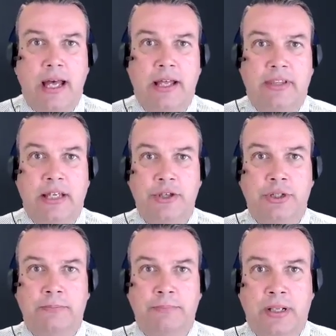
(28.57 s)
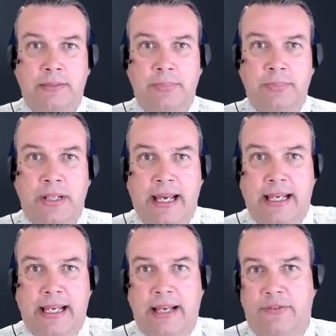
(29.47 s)
that you can plug and
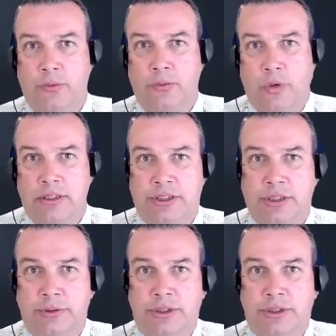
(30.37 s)
play if you want to.